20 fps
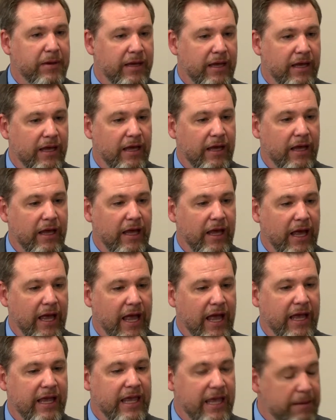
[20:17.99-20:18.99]

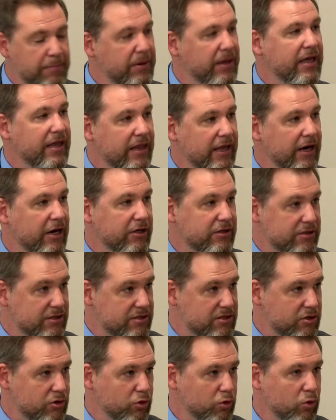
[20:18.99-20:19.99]
it there at the
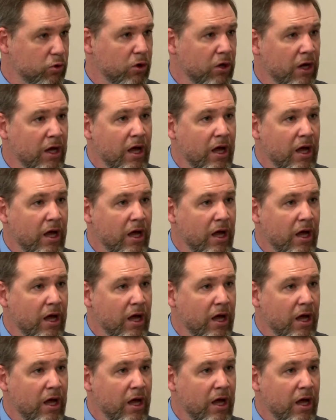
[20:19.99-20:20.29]
school.